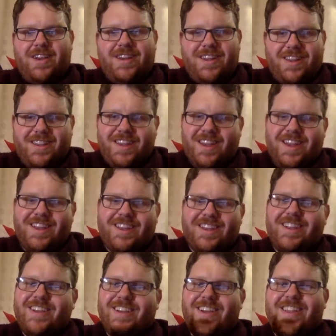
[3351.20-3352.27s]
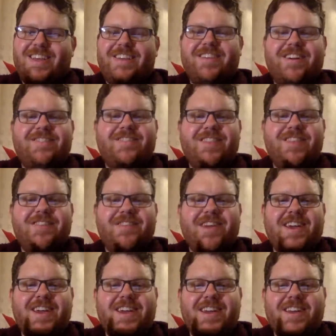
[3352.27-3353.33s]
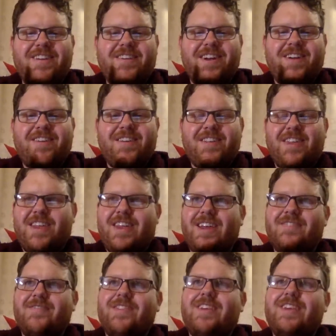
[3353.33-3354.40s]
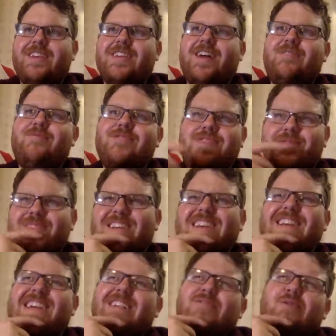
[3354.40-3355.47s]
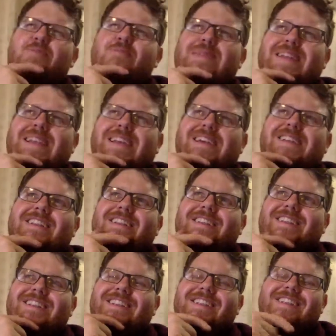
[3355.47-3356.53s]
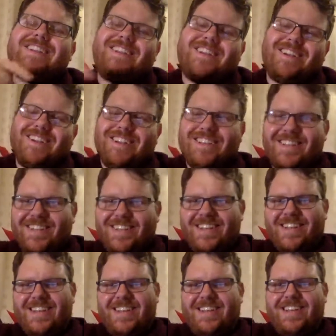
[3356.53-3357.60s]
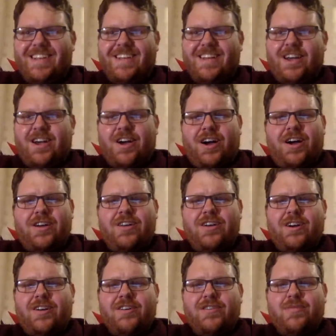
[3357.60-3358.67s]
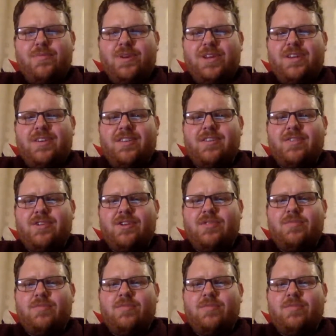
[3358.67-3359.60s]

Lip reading: and and then like with UK Here You Grow, you're thinking, "I wonder when I can get to 1,000,000." Yeah. Are you the biggest YouTube